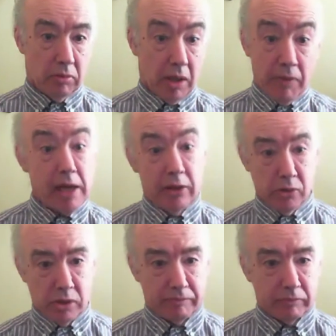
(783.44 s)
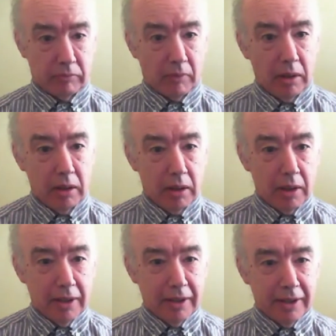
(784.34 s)
and they lose.
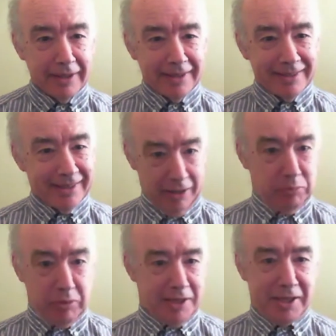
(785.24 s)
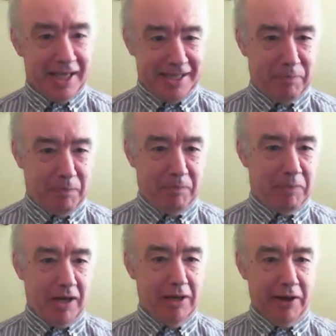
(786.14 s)
You know, that's
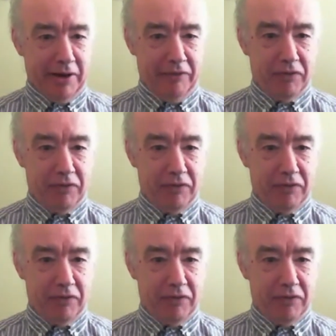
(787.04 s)
part of life.